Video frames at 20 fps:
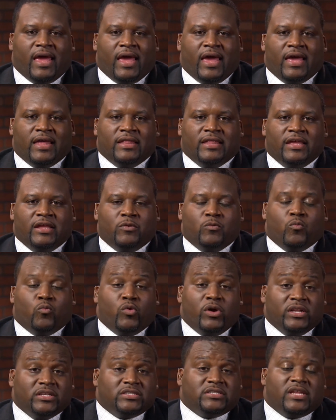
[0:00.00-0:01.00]
And then
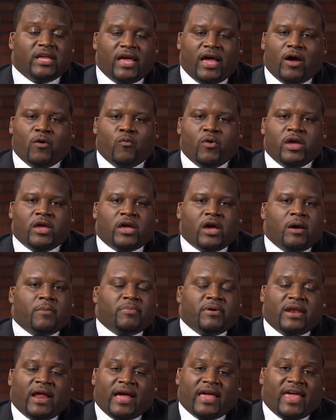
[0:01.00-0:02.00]
Wednesday, I wake up
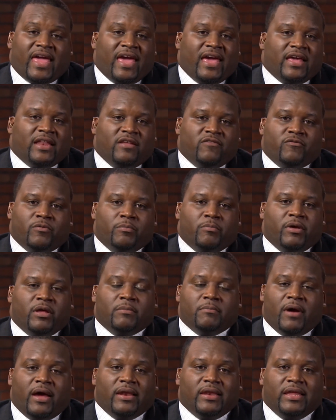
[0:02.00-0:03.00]
and I can't even
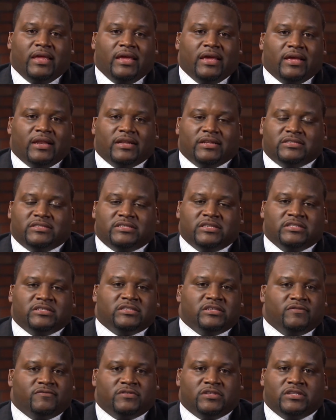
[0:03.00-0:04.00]
bend my knee, and it's
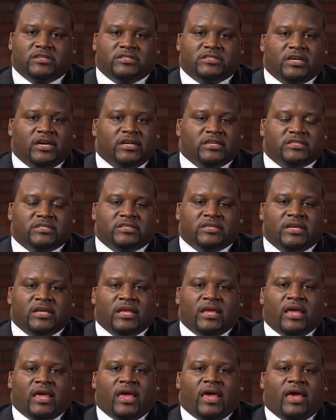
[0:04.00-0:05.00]
sensitive to the touch.
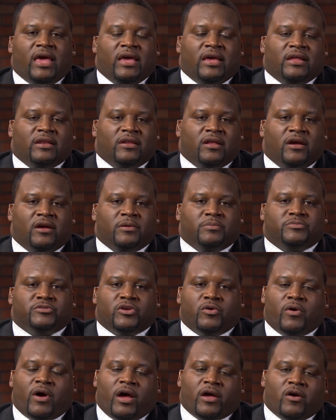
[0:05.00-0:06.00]
And uh,
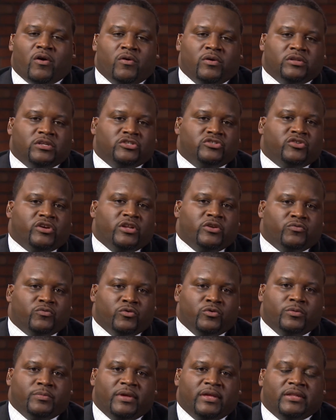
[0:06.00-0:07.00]
so I go in the training
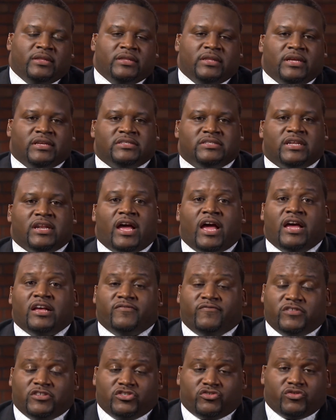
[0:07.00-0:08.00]
room, and they said I
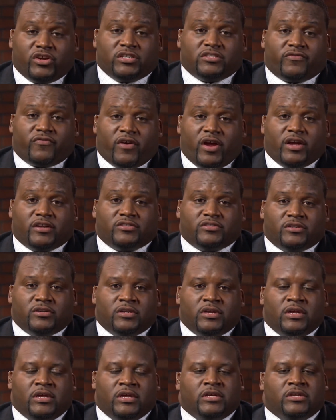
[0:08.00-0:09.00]
have a stress fracture.
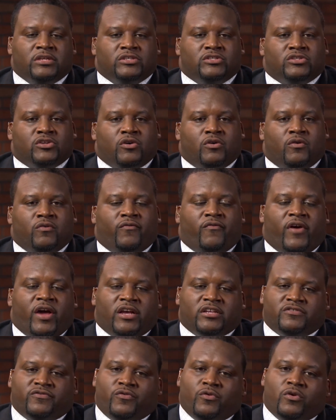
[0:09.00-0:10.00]
So
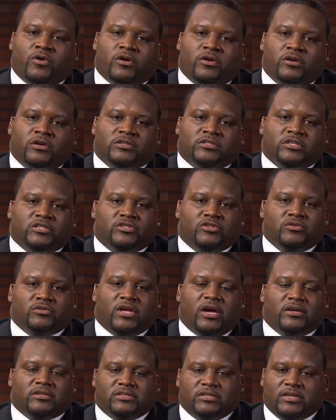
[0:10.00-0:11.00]
fast forward on to
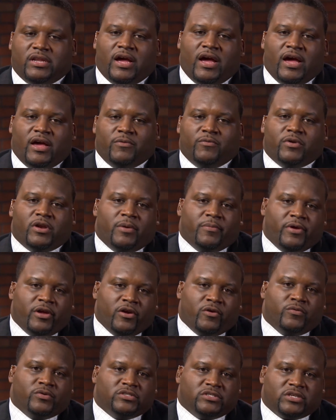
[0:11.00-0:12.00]
2009 when I'm
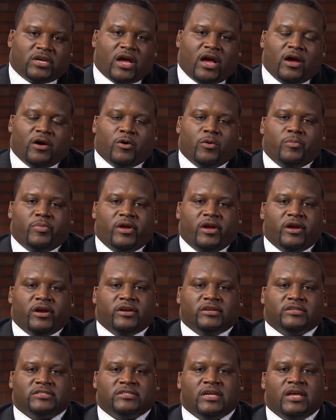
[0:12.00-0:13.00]
here with Chicago
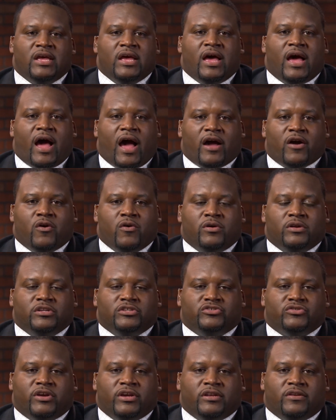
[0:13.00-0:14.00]
Bears. I go in the
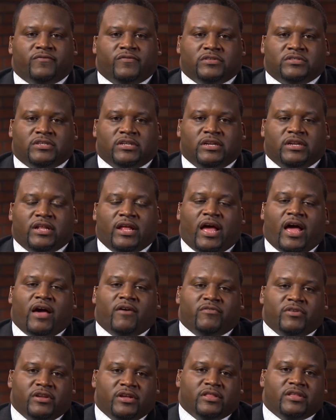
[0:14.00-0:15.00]
training facility. I
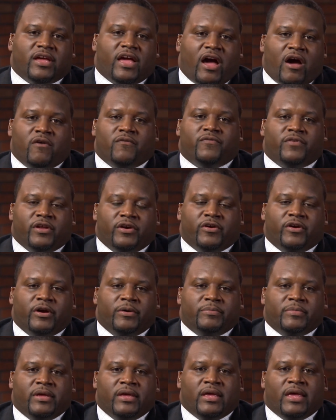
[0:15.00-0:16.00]
have another gout flare
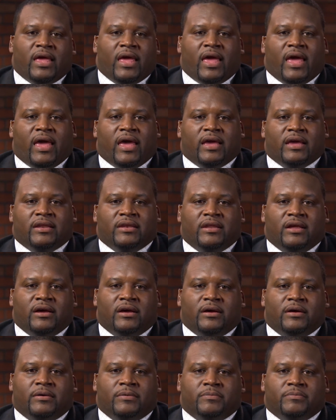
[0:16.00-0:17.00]
up, and
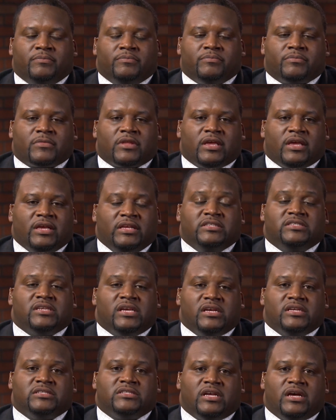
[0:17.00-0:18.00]
um, he
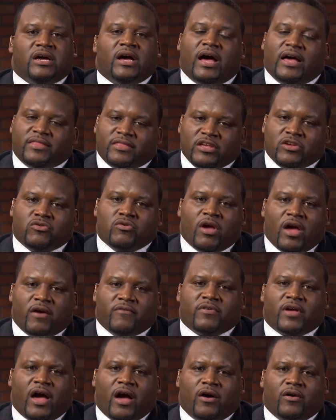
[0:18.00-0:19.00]
says, uh, "I think you
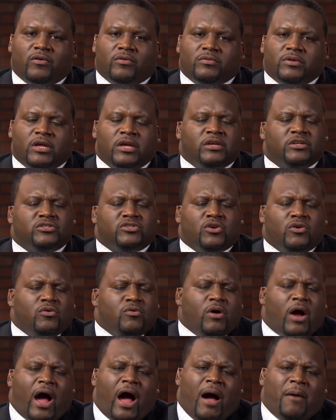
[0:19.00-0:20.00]
have gout."
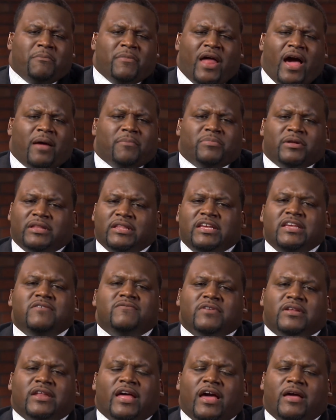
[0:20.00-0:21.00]
So I'm not
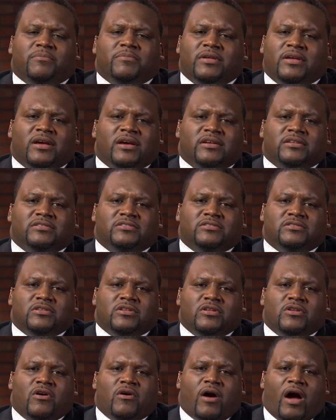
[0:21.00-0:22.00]
believing that because
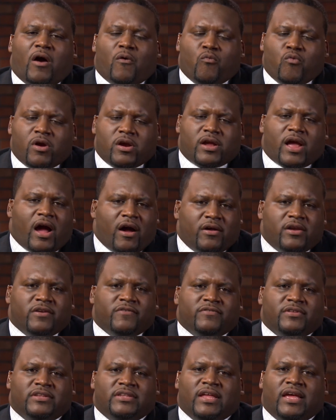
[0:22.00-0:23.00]
you know I work out
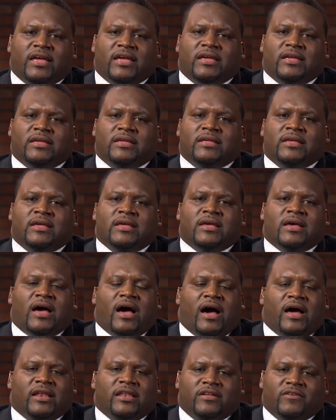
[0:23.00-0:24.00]
every day,
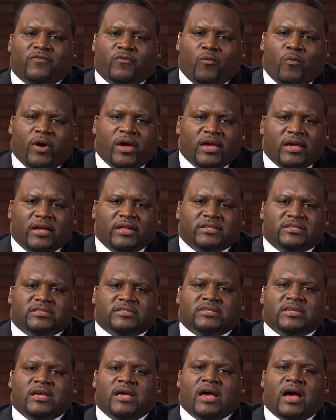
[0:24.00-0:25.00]
I lift
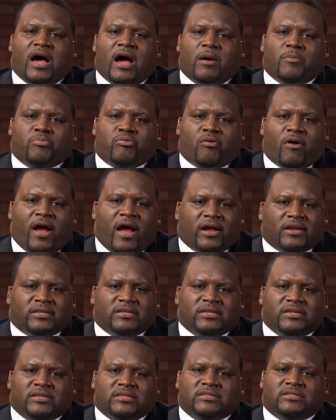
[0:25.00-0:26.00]
weights, I
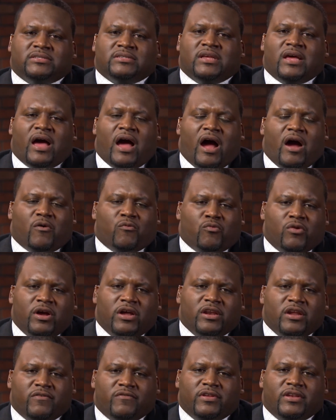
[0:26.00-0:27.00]
practice, I
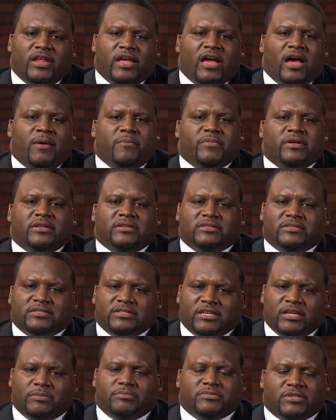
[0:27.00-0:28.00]
run every day. I'm in
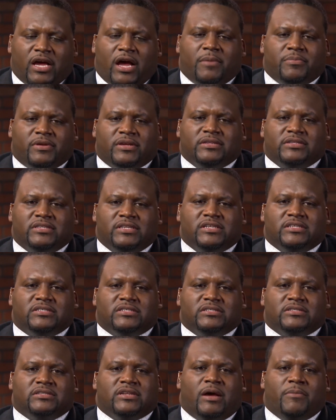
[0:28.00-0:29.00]
tip-top
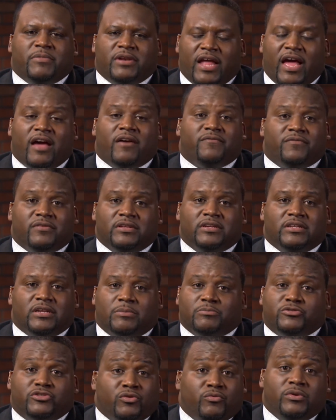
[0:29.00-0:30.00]
condition. I'm an athlete.
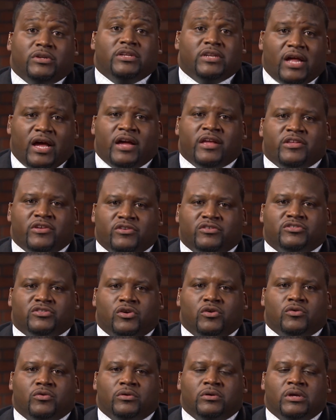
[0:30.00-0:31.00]
I'm 29 years
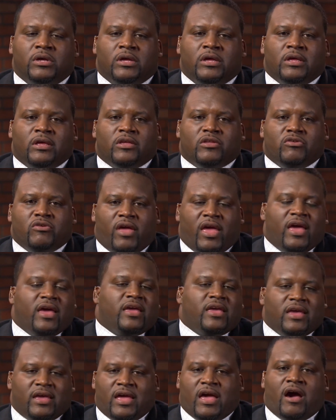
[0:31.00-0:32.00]
old. You can't
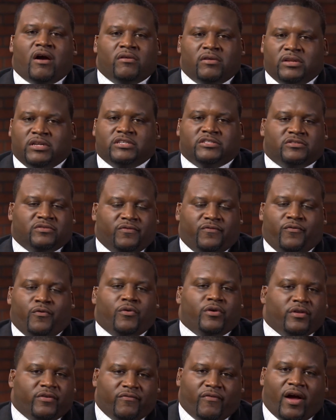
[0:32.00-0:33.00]
get gout unless you're
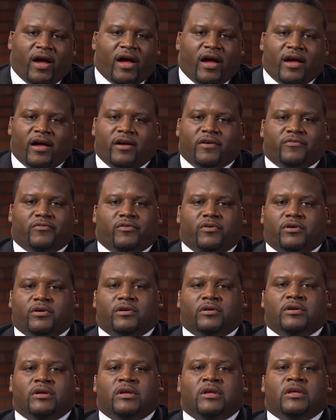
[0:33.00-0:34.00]
45
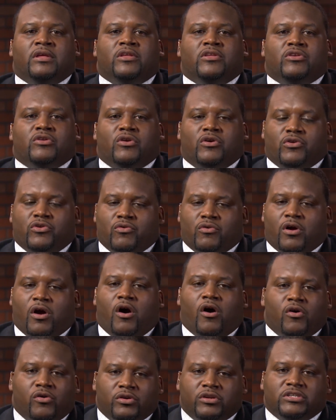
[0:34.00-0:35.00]
or you know you're an
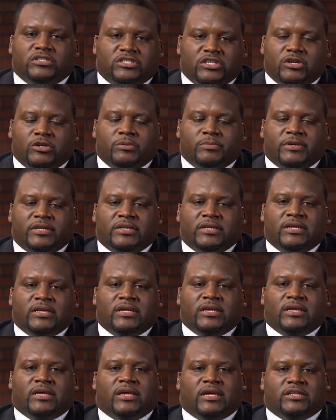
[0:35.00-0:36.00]
older gentleman.
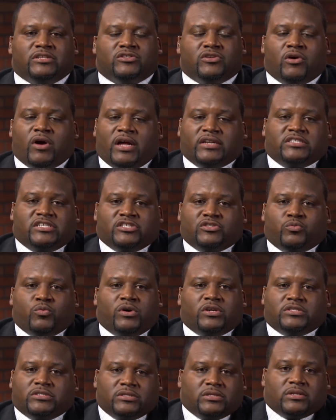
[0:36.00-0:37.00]
And so I just
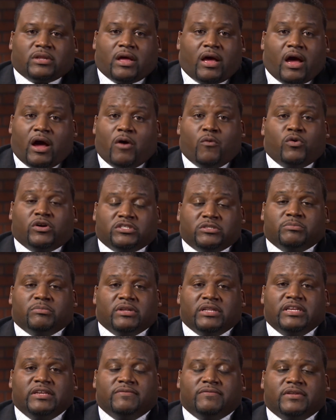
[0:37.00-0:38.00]
wasn't, I wasn't
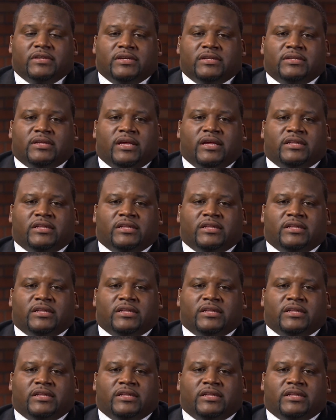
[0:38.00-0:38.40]
believing it.